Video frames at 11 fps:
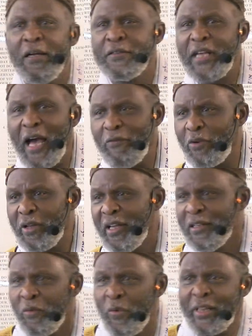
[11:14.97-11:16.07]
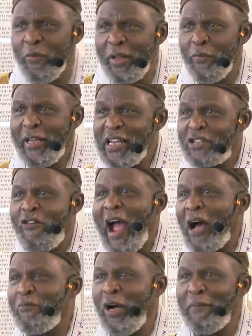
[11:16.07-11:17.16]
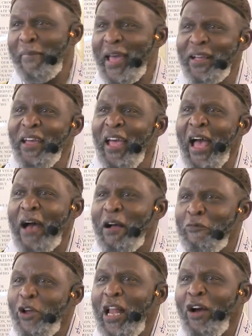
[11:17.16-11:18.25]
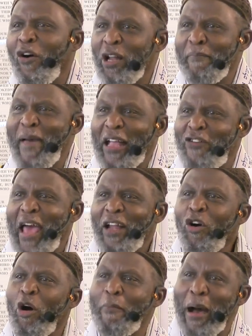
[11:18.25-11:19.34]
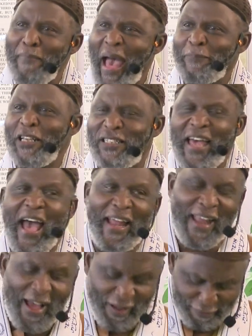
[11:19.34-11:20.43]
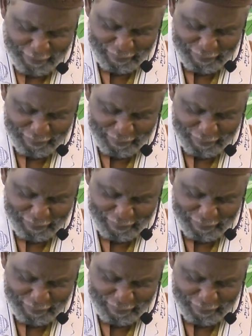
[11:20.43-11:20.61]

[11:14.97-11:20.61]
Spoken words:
See, with this crowd, Brother Mike, I'm really holding back, trying to hold my Baptist side down.